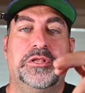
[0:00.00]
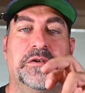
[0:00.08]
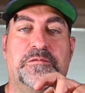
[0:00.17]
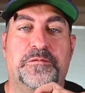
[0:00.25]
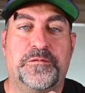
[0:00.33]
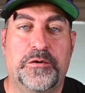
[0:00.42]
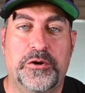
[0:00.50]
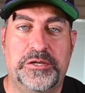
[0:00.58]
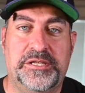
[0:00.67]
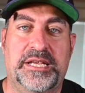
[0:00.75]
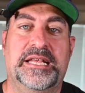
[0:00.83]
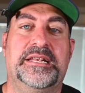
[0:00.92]
The
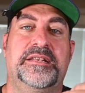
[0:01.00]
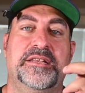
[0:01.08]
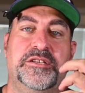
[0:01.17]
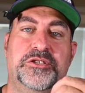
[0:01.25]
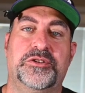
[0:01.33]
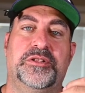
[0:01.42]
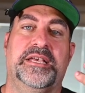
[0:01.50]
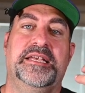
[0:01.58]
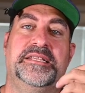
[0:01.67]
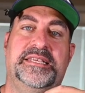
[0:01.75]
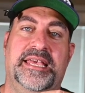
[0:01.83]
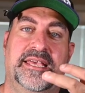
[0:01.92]
first initial
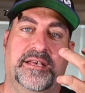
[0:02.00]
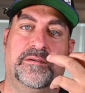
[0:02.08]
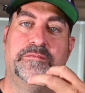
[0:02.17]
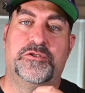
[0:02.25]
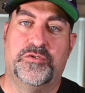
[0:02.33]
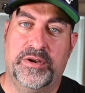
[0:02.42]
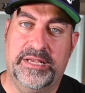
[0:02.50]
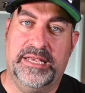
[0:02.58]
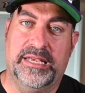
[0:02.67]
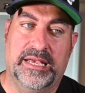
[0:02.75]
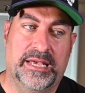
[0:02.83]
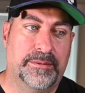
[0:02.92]
intake of
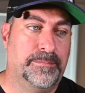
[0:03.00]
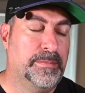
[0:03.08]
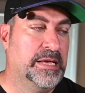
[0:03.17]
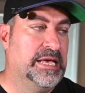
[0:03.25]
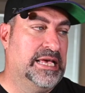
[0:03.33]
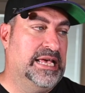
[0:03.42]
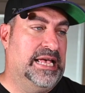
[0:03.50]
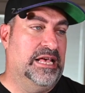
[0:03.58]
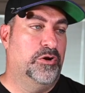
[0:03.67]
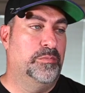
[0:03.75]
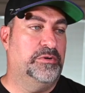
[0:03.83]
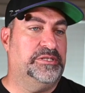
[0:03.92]
drinking it,
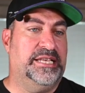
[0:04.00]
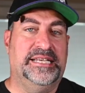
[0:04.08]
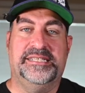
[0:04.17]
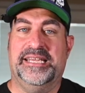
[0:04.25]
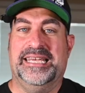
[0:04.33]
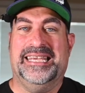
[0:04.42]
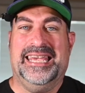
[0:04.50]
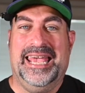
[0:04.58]
it almost tastes like